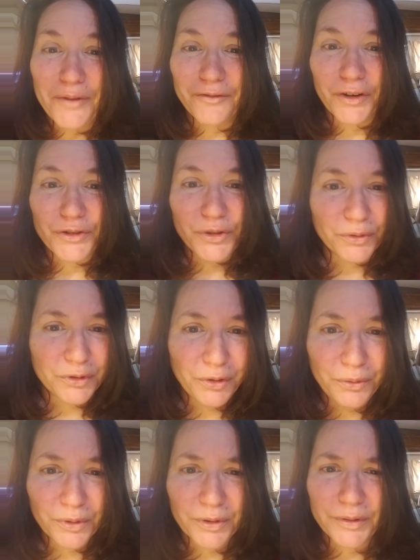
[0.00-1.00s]
virtual
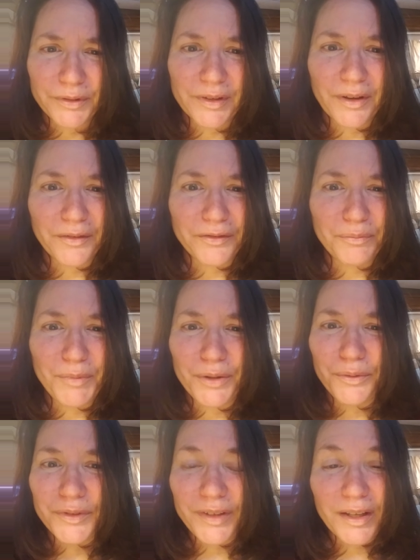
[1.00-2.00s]
tours of
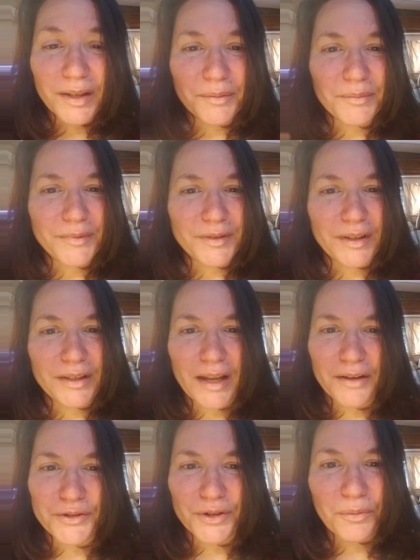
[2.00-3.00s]
museums and
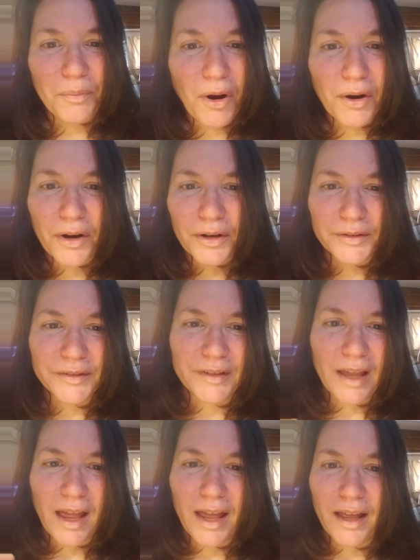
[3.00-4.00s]
national parks
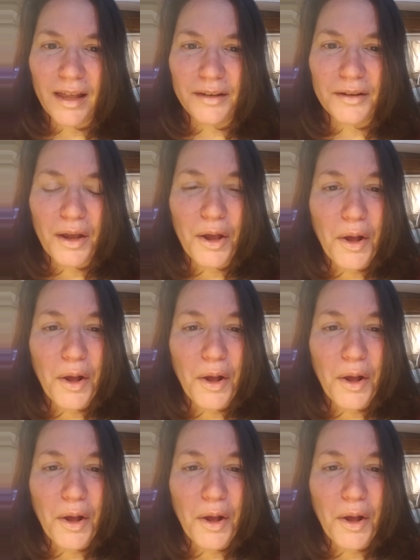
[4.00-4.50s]
and